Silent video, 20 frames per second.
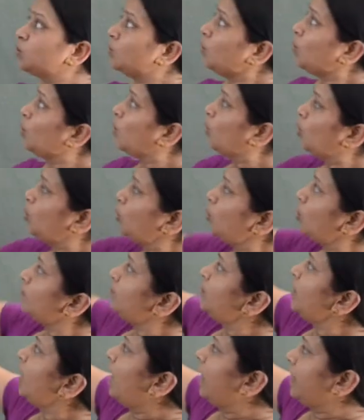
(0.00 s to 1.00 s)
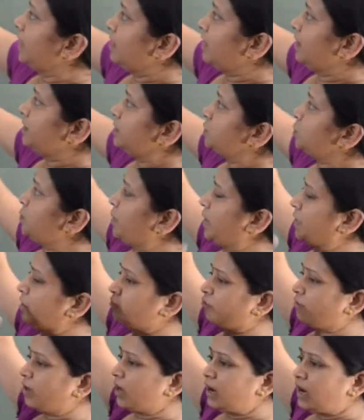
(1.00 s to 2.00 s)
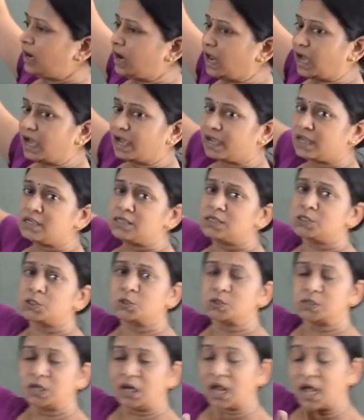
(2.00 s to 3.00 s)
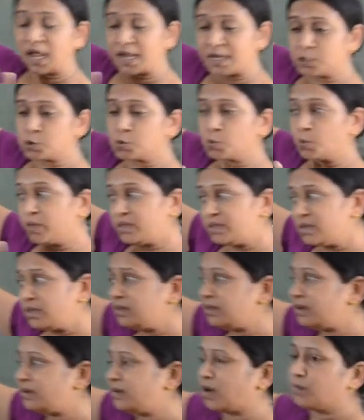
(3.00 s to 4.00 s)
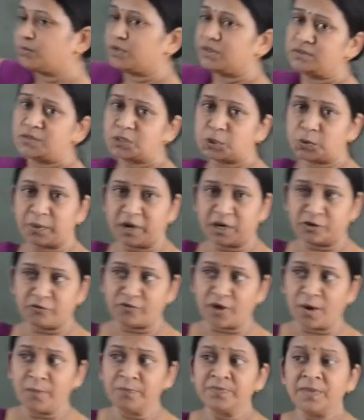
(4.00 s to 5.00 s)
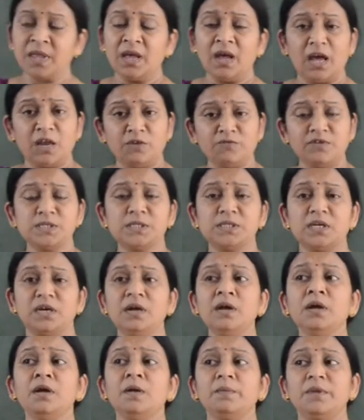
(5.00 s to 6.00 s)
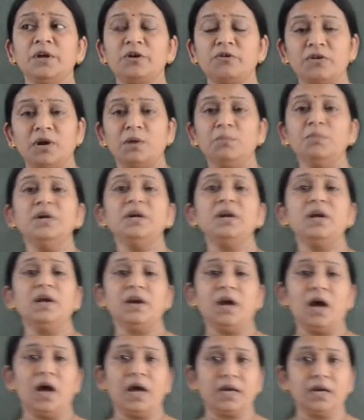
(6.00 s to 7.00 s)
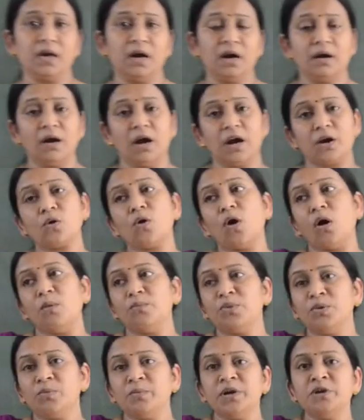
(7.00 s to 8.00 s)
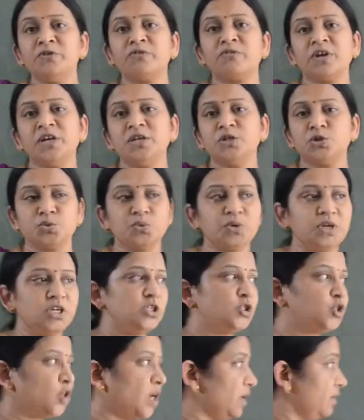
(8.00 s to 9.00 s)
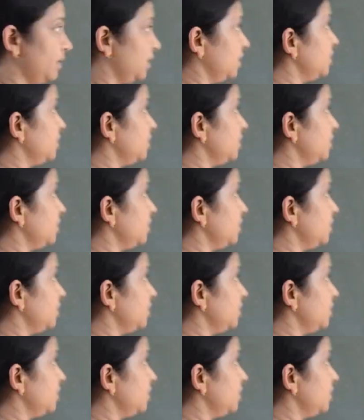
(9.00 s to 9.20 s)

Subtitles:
whole of the IR spectra lies within the Raman spectra, and we say that Raman and IR are complementary to each other.